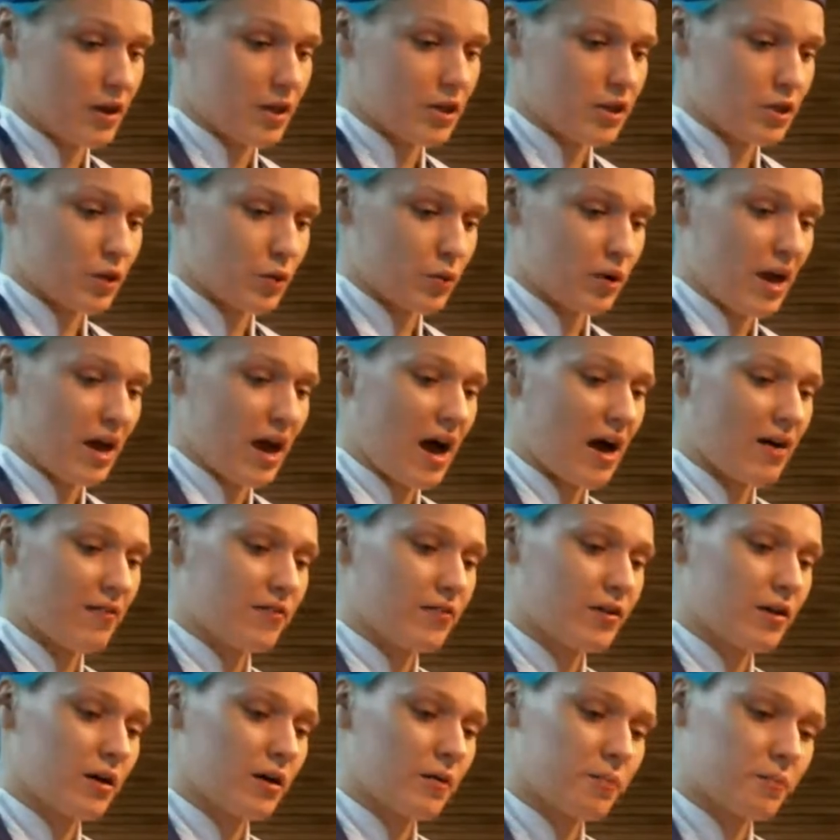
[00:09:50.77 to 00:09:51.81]
So we have
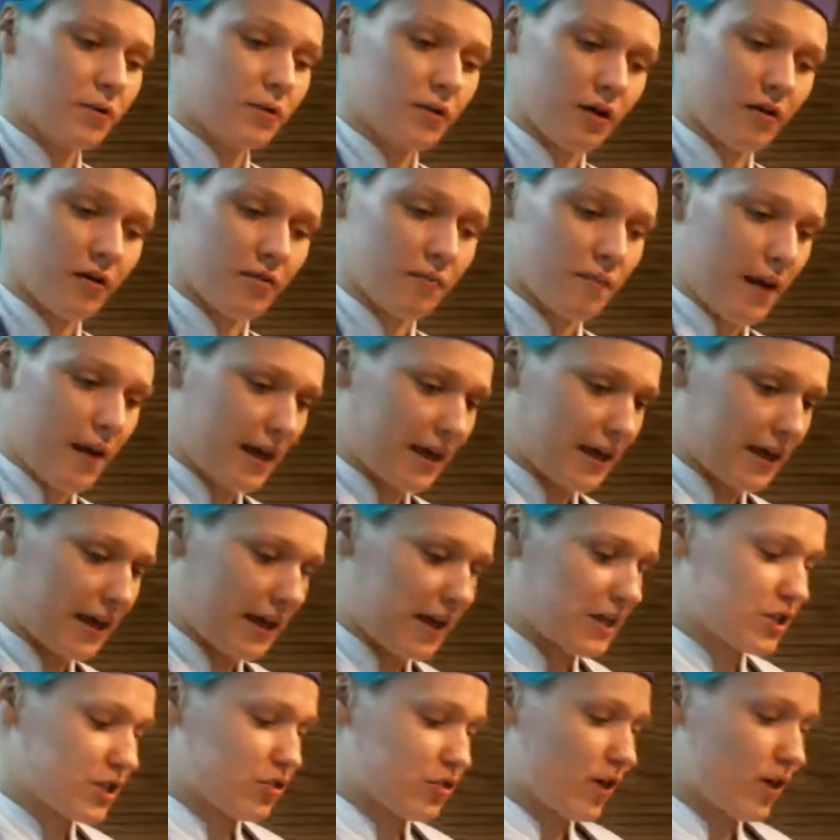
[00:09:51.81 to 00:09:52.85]
a couple of
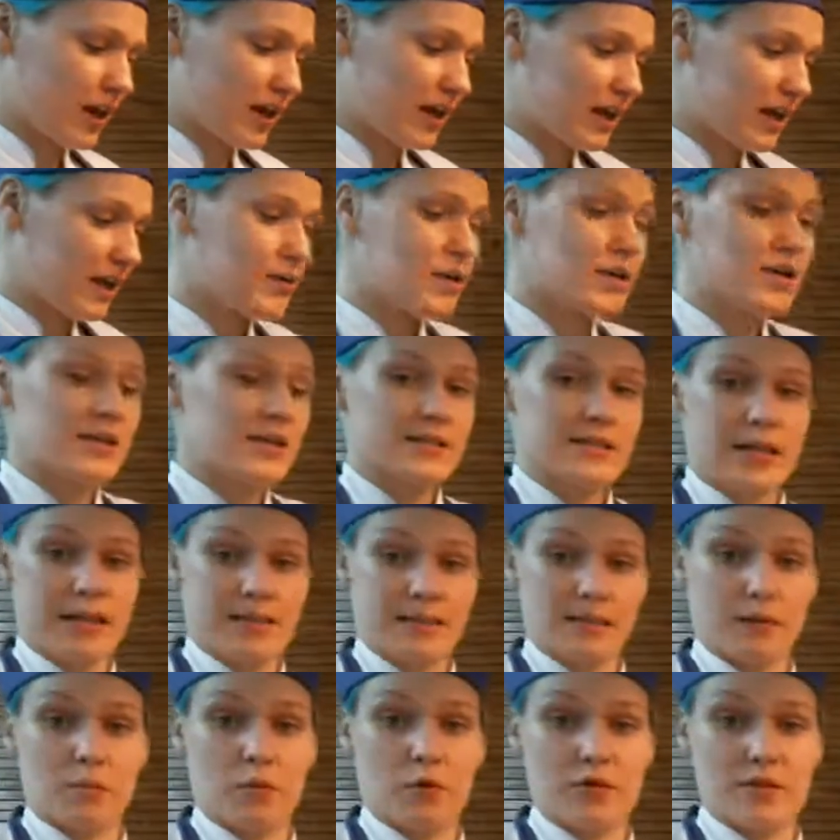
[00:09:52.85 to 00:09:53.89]
pancakes ready.
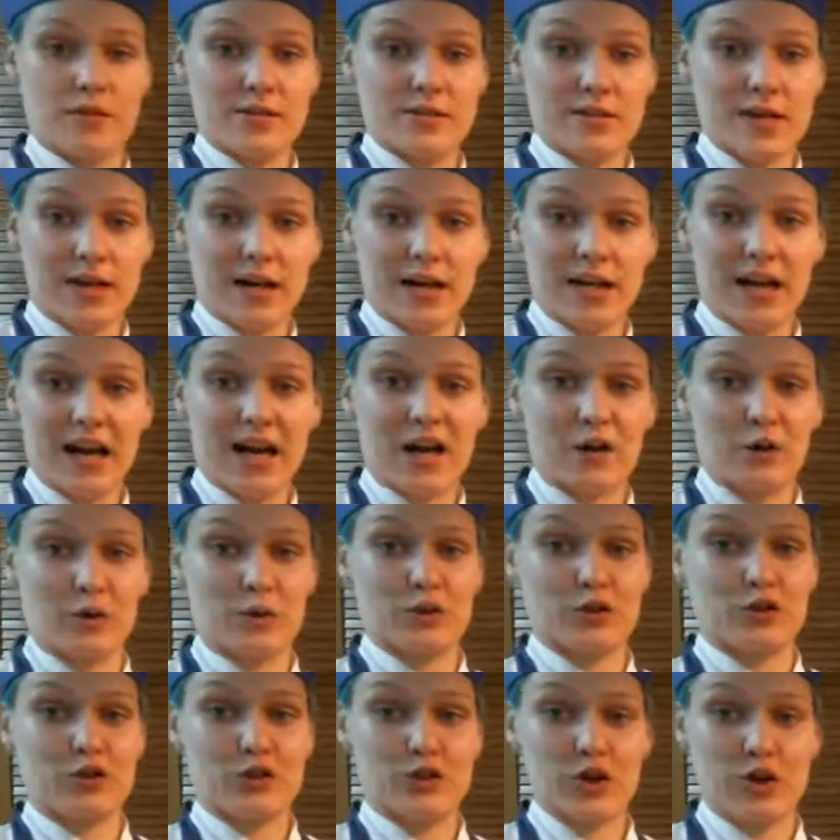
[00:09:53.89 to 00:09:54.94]
Set them on the side, and
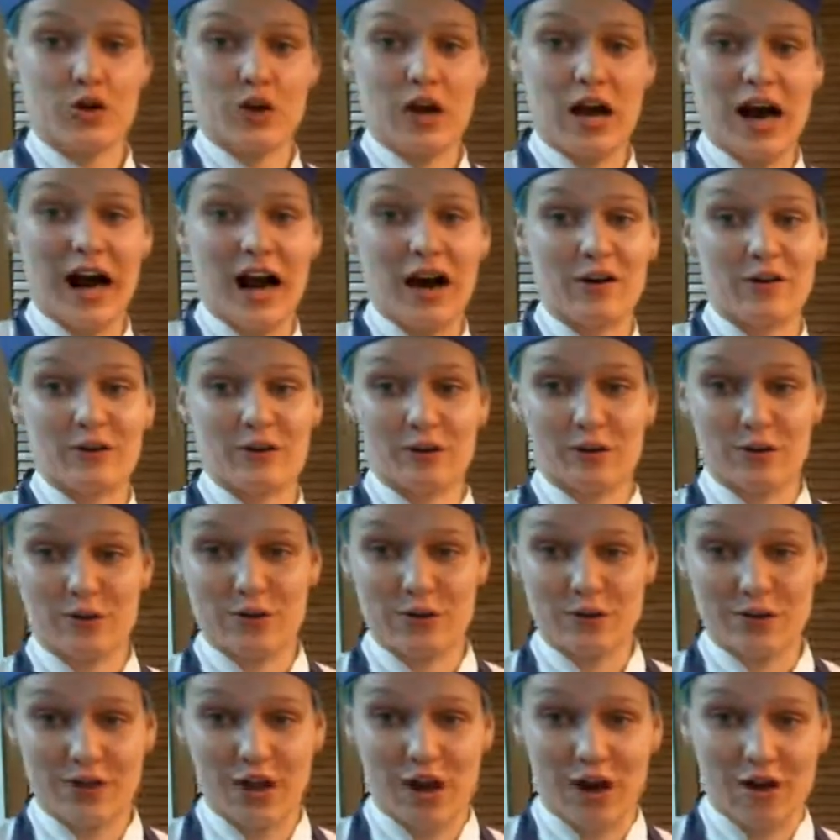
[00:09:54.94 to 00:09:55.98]
I'll show you how to
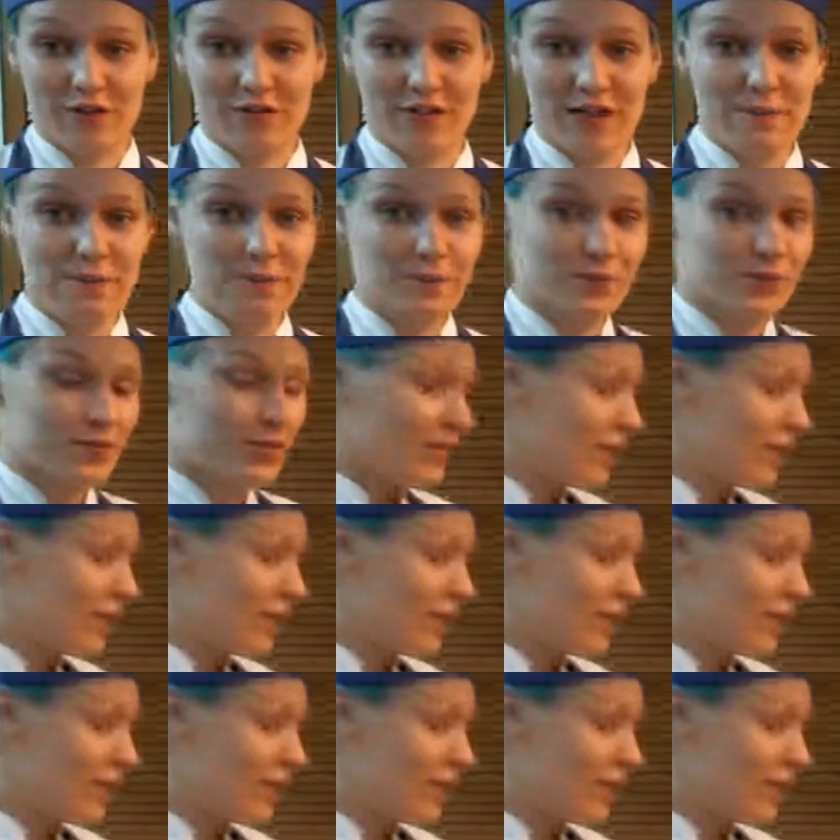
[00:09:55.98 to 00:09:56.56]
serve them.